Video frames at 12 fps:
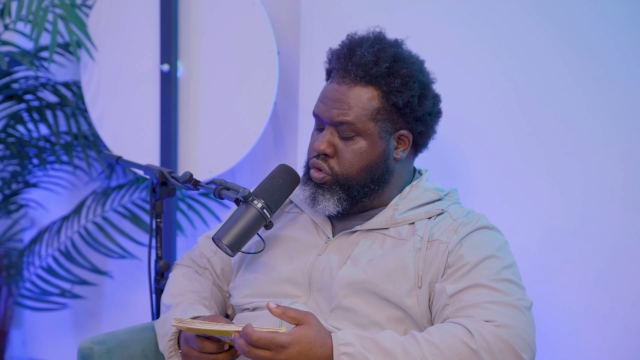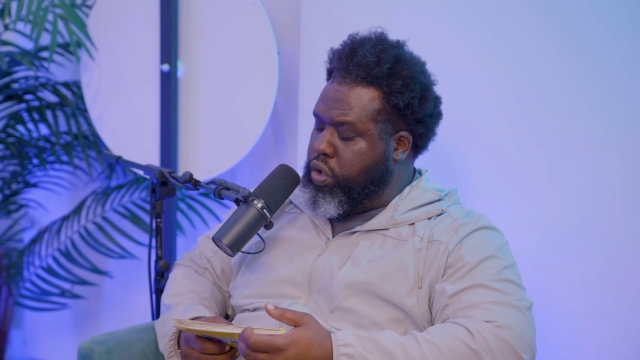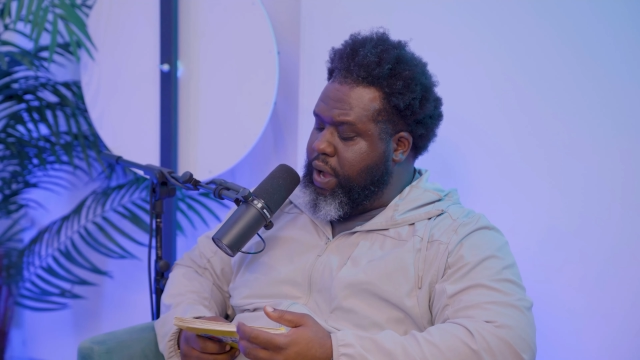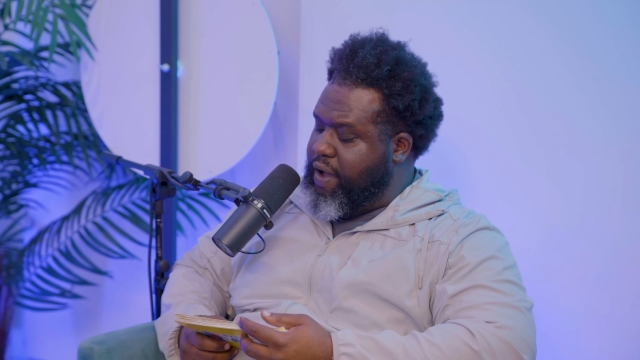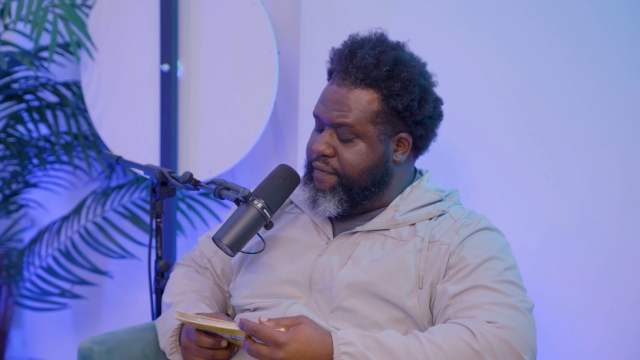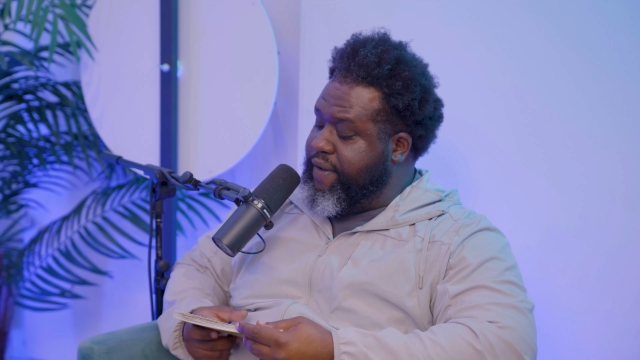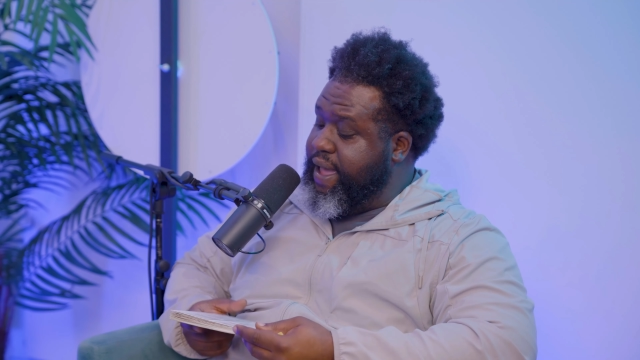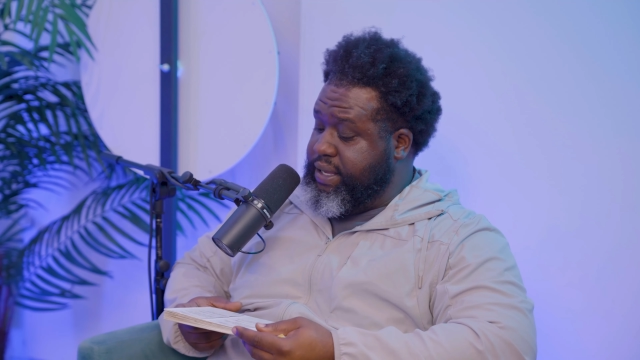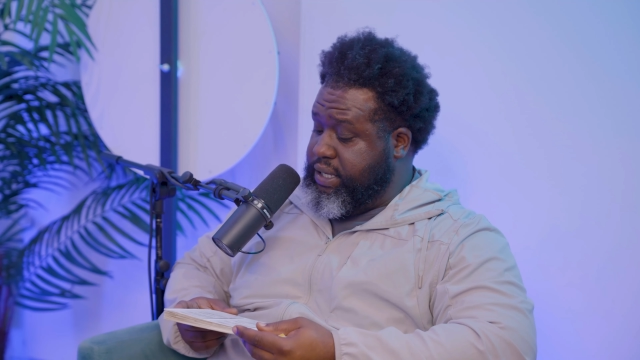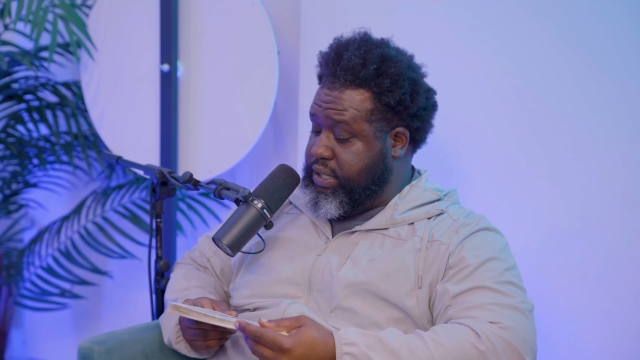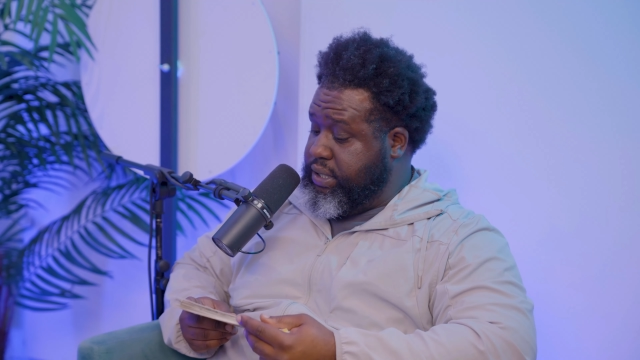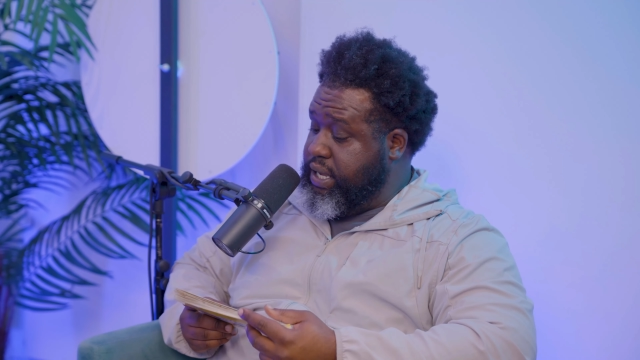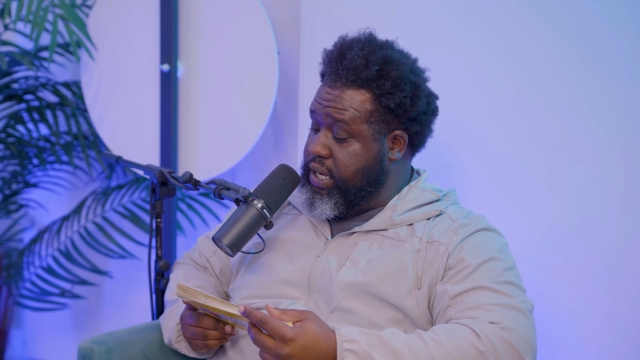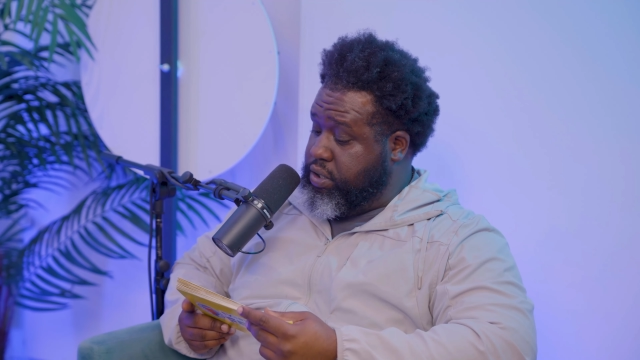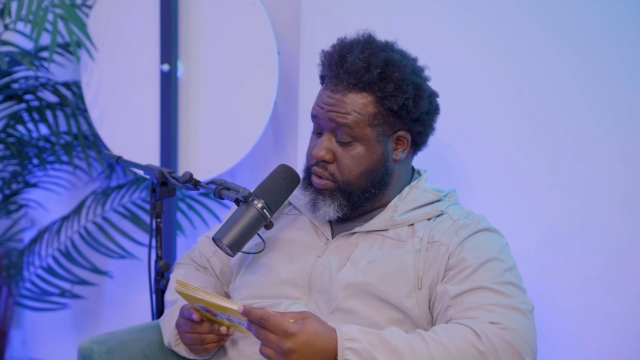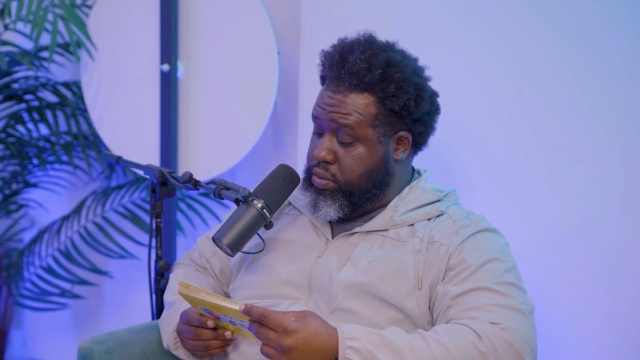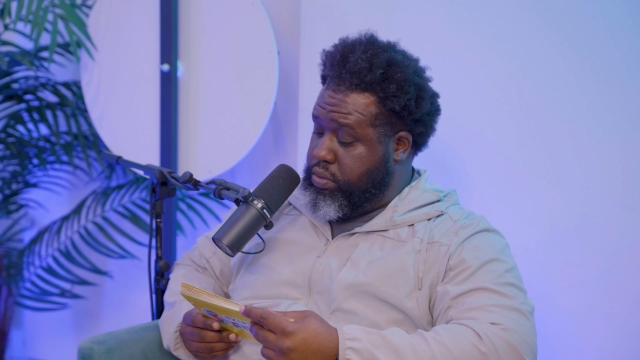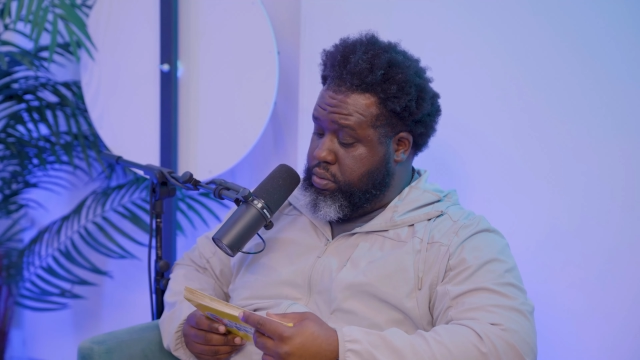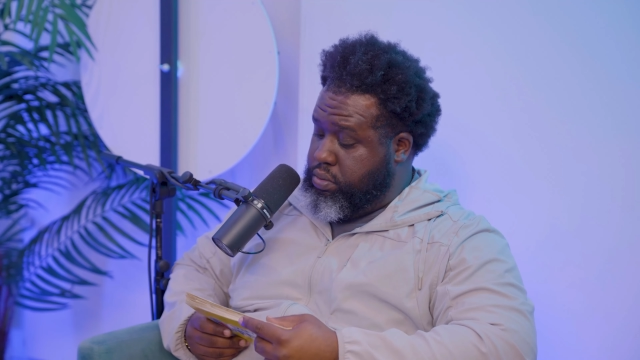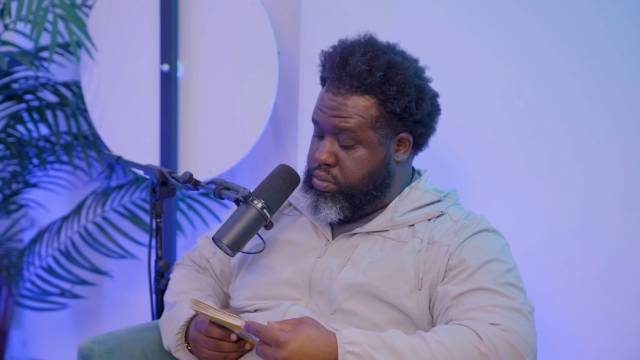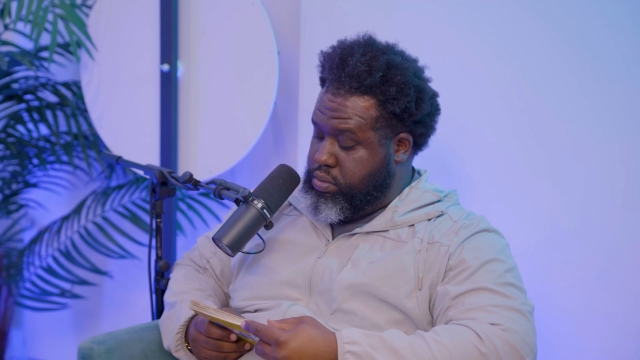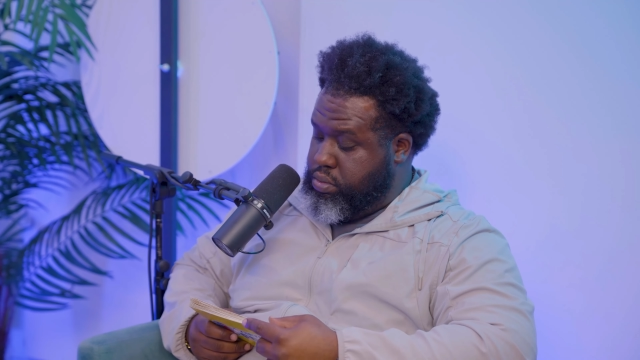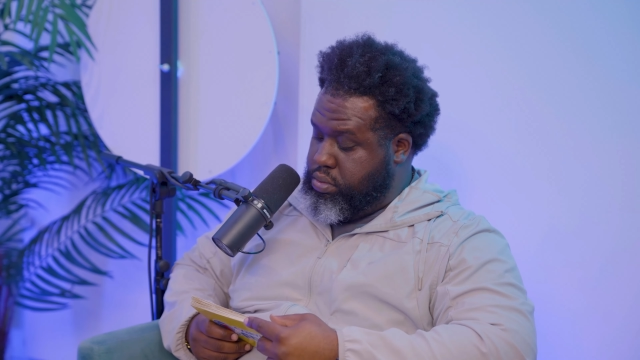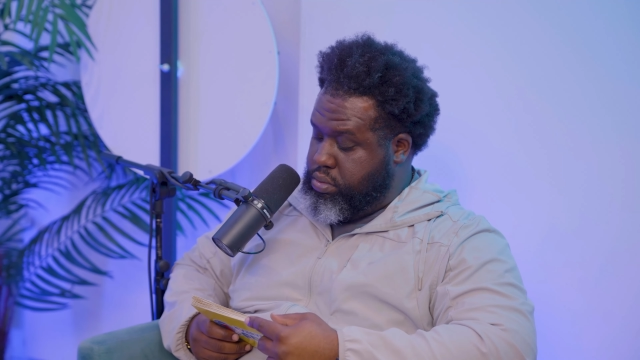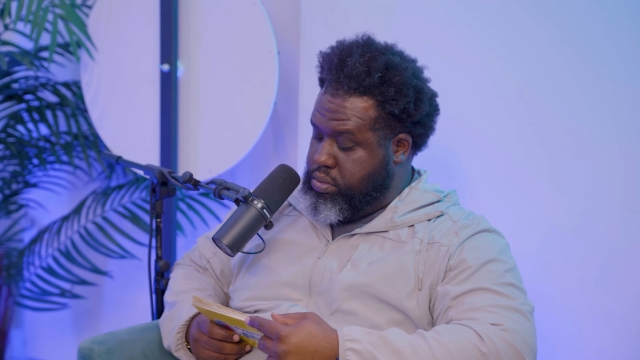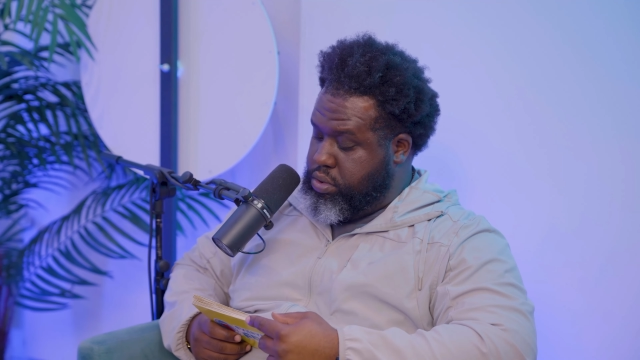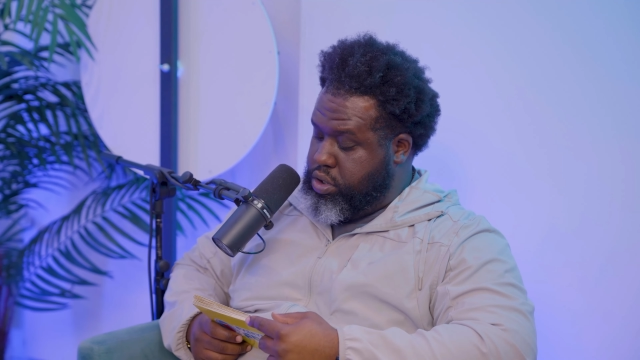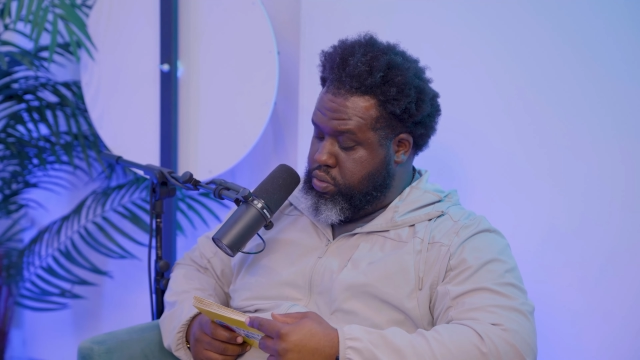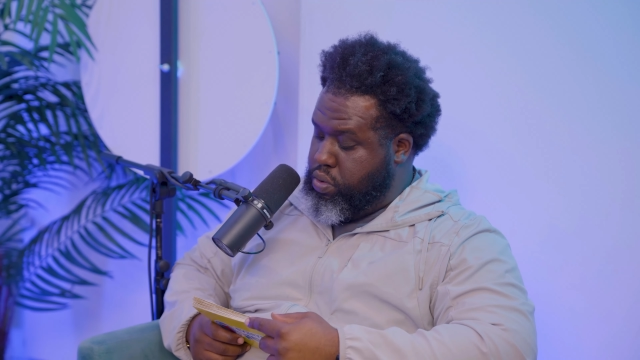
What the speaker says: how fast does it take you? Just